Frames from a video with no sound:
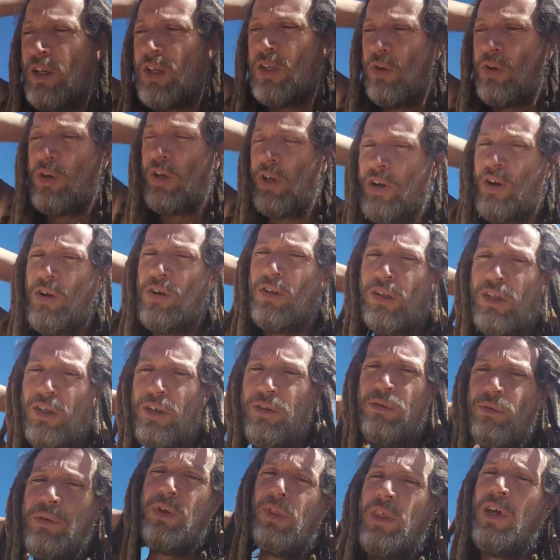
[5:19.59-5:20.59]
You can all
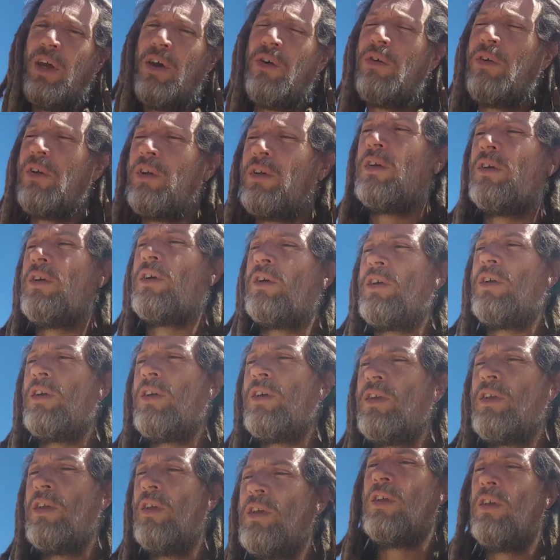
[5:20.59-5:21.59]
live without
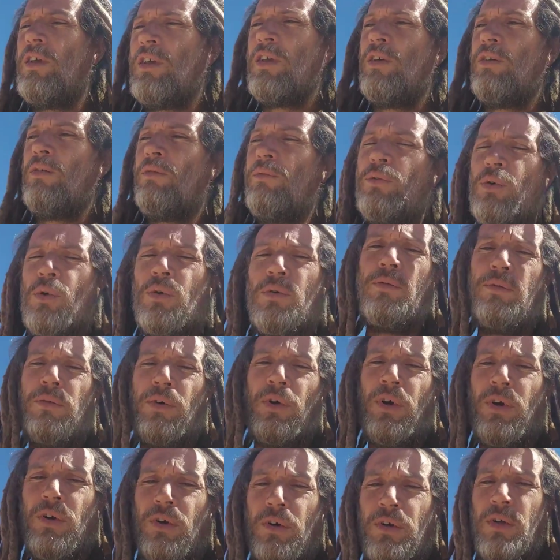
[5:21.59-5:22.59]
food
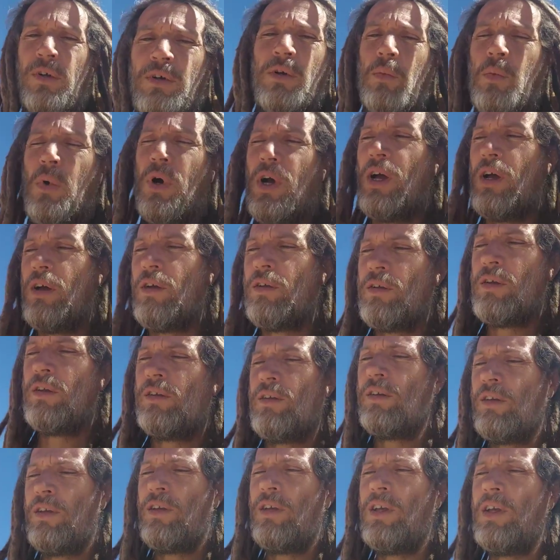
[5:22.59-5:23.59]
for a good while
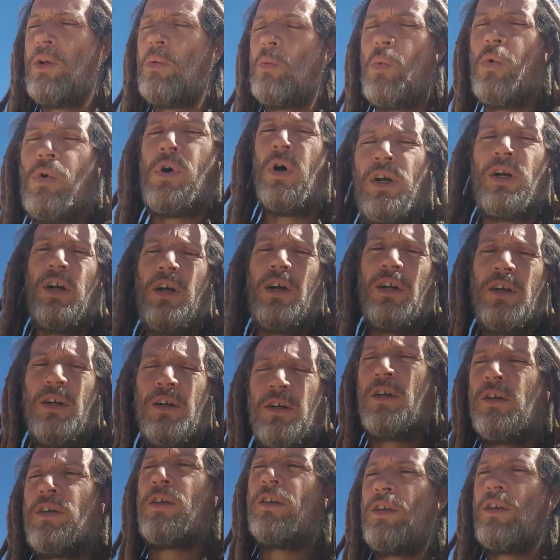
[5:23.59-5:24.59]
and water
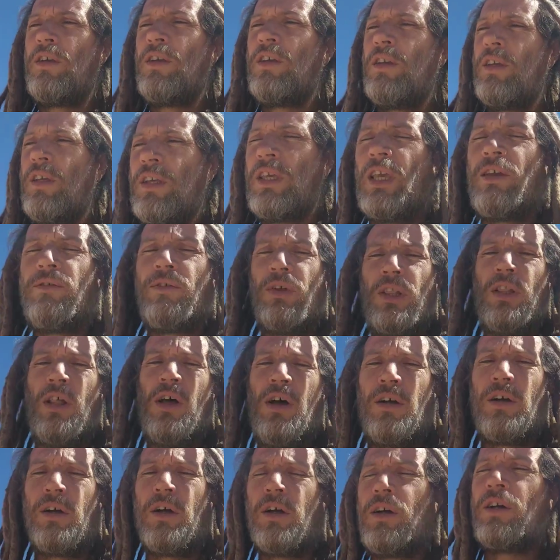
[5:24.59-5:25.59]
even
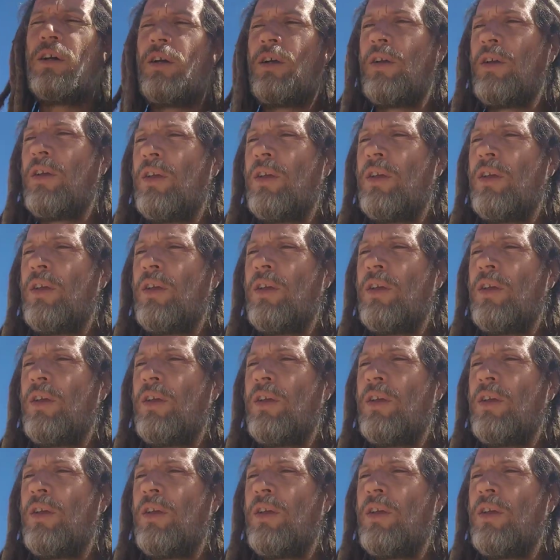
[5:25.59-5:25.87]
longer